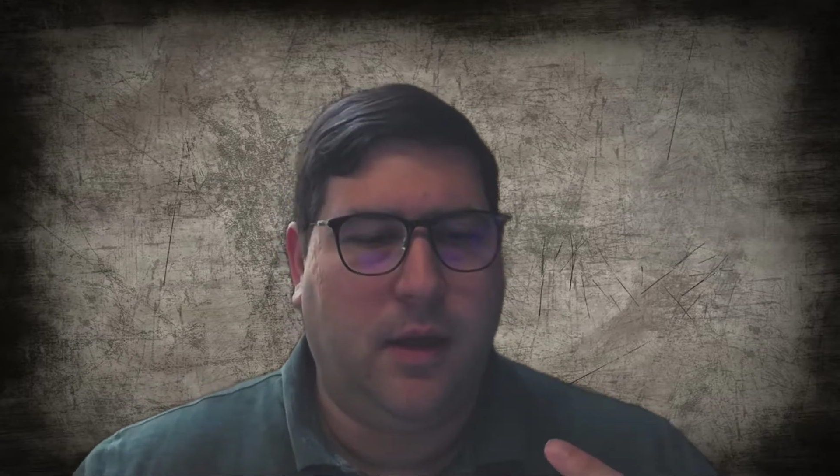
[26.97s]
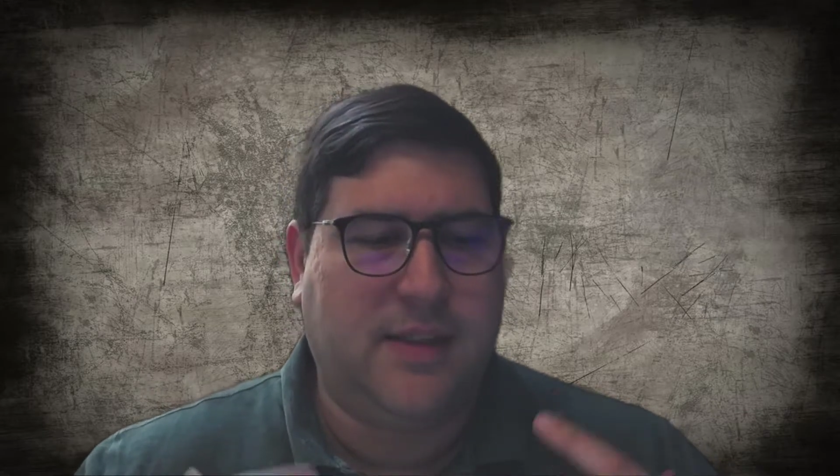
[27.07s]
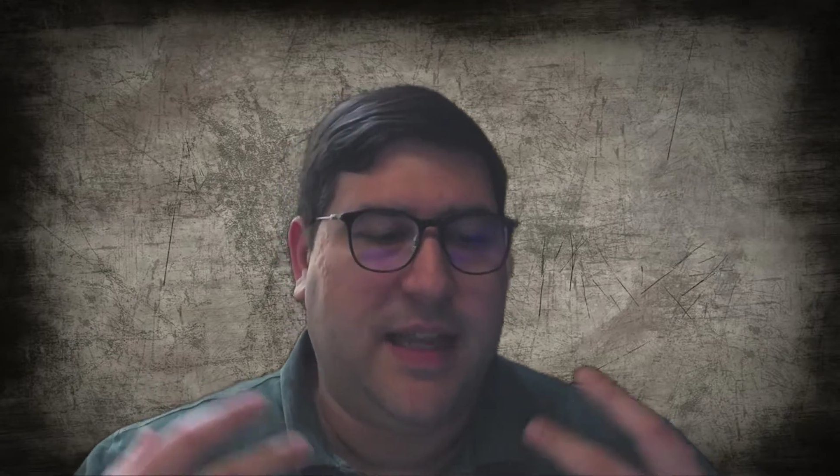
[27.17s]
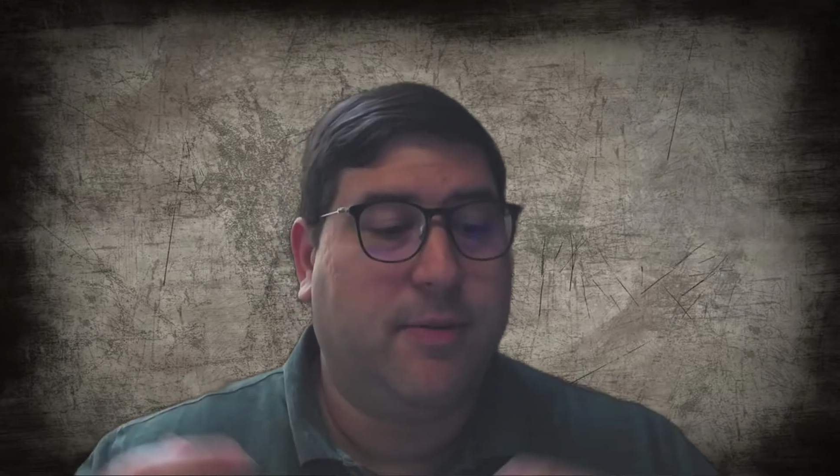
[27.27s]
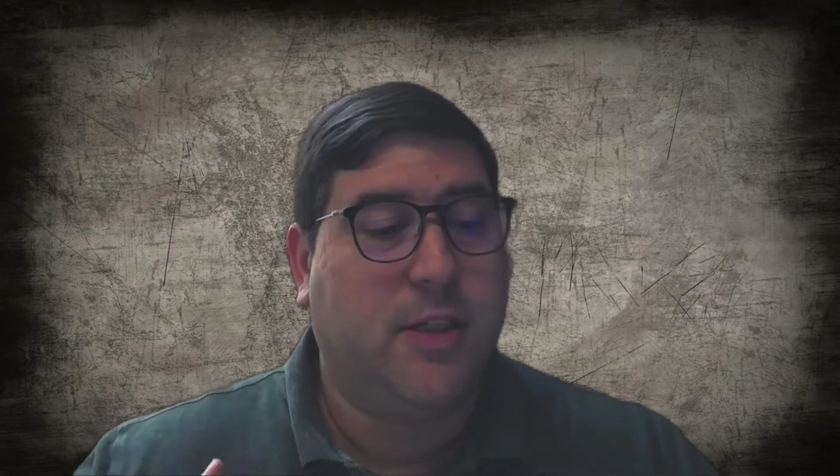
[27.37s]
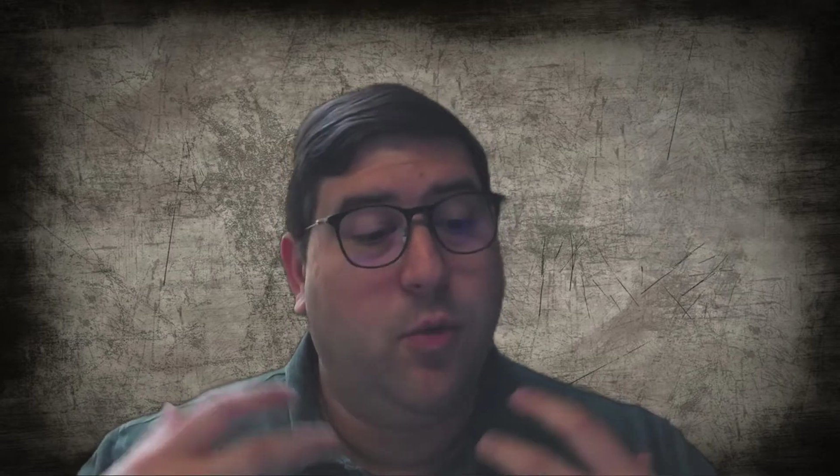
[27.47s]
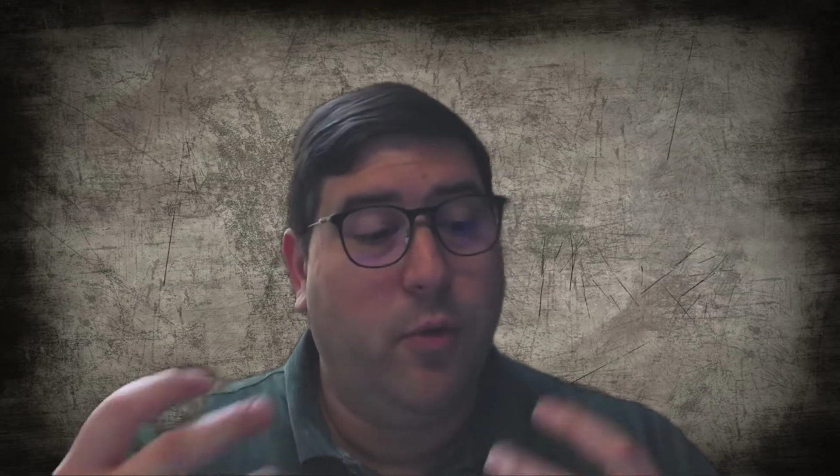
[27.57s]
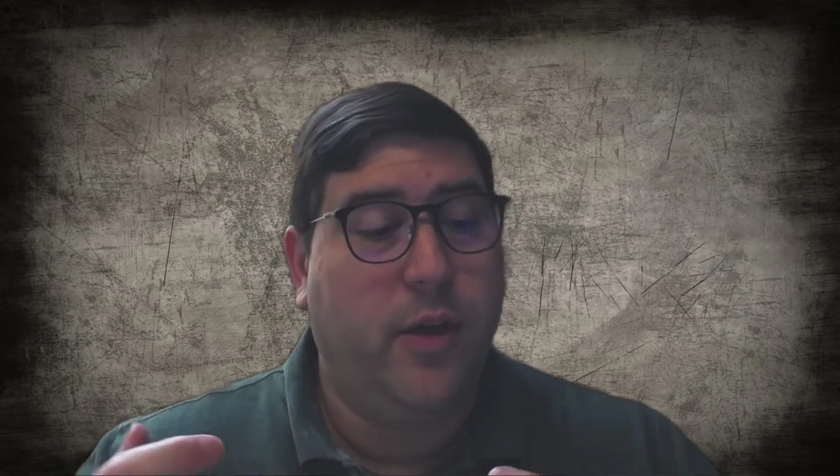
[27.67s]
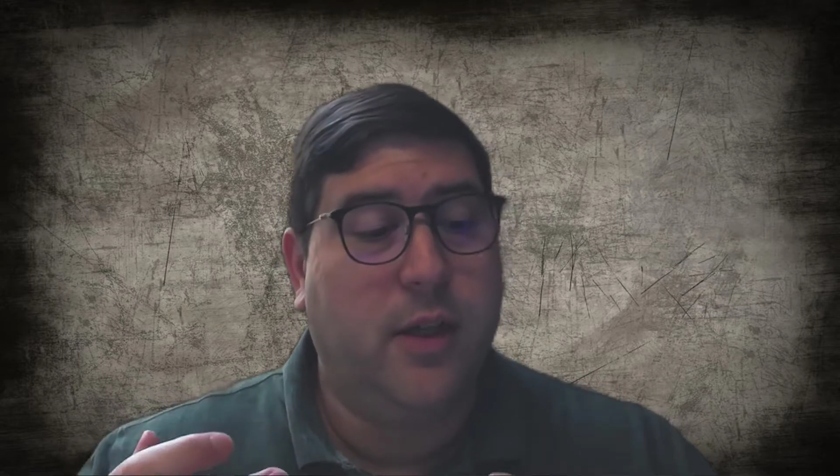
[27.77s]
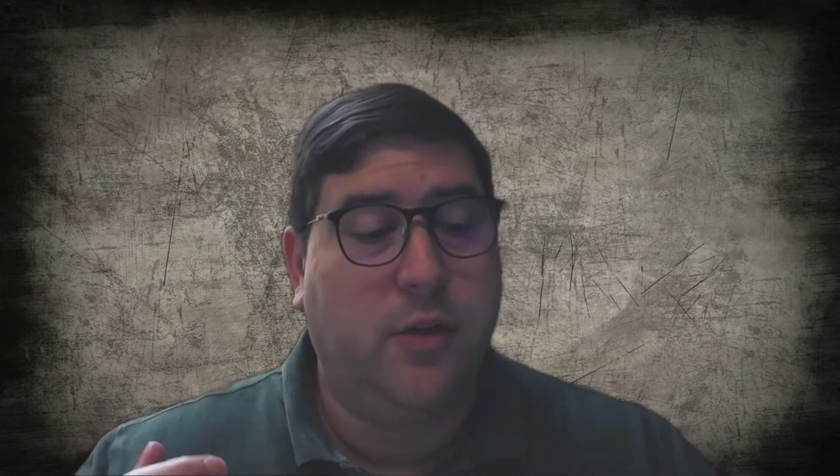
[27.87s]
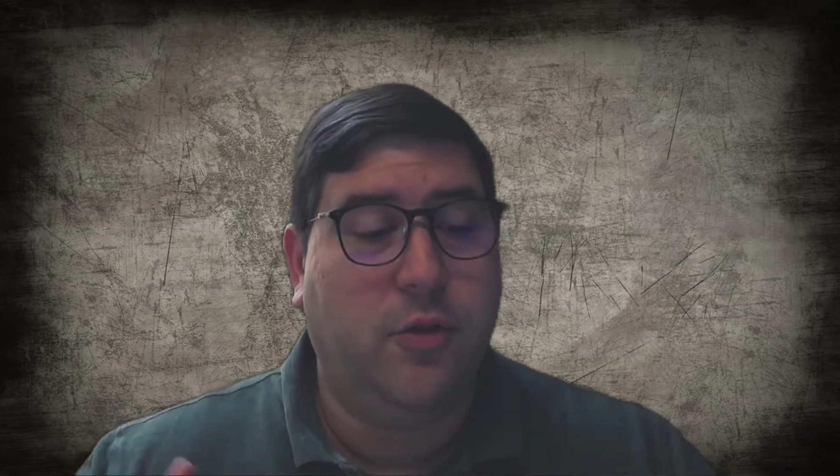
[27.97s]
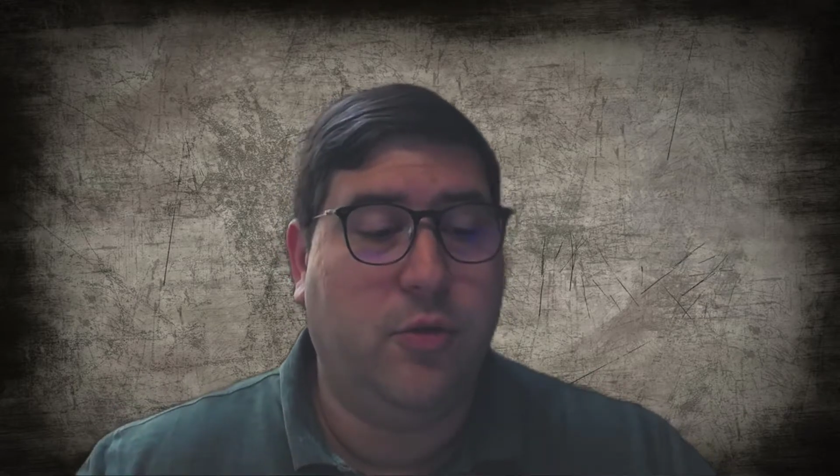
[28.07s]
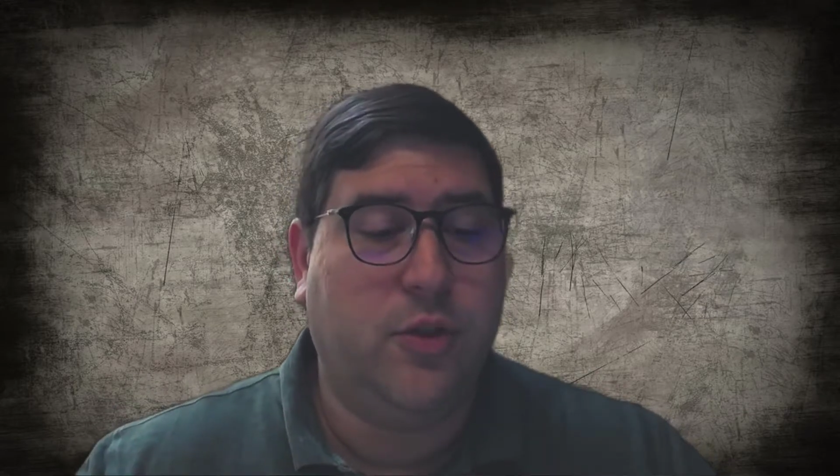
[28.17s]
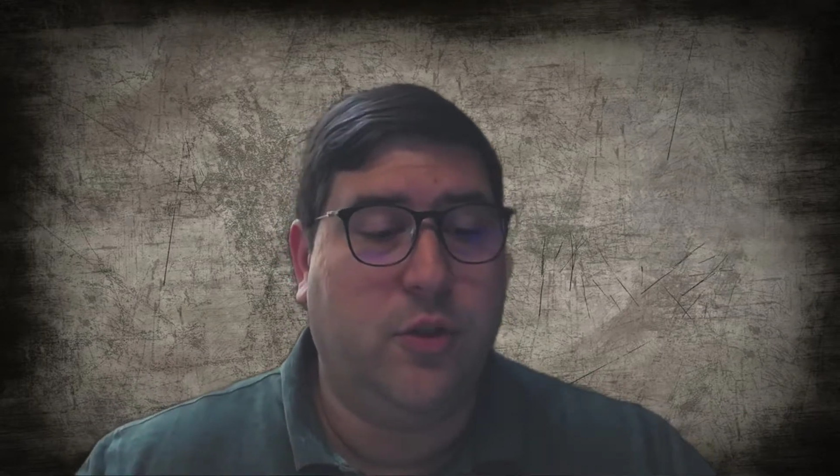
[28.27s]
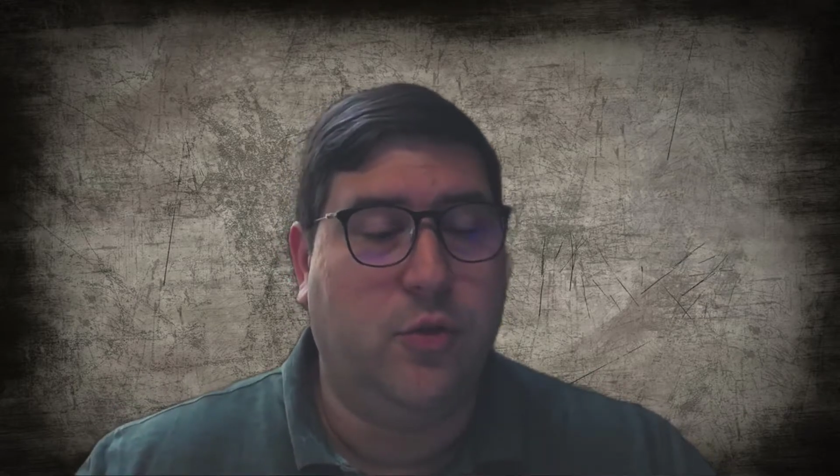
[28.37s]
establish what we can
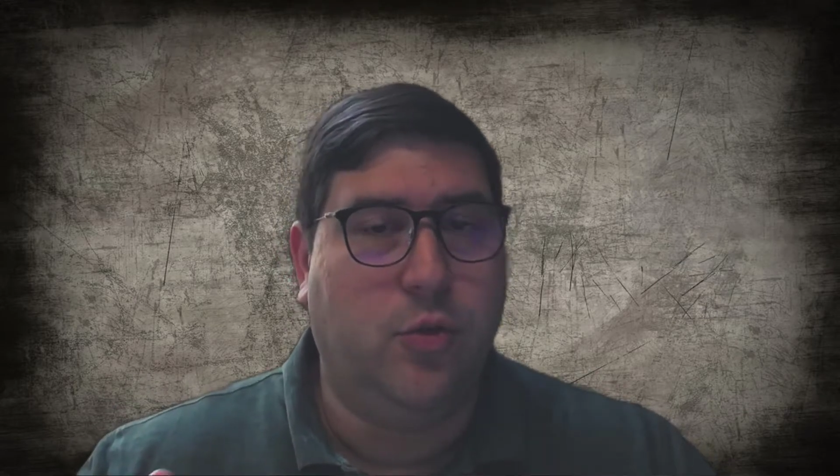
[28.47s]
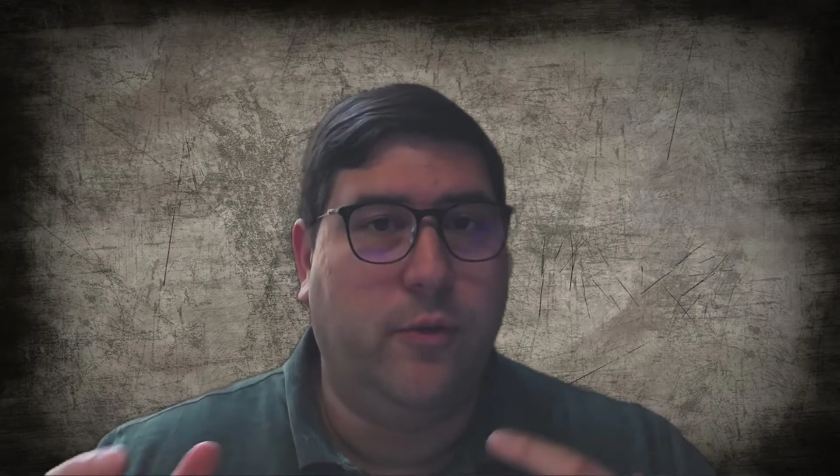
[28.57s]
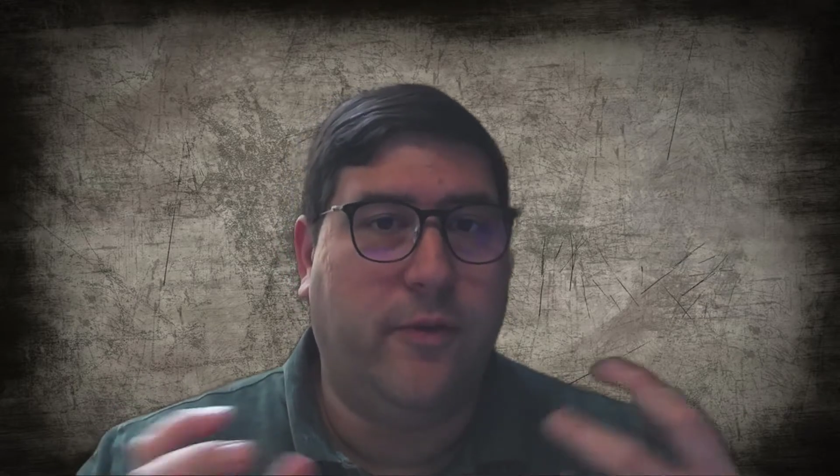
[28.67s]
do to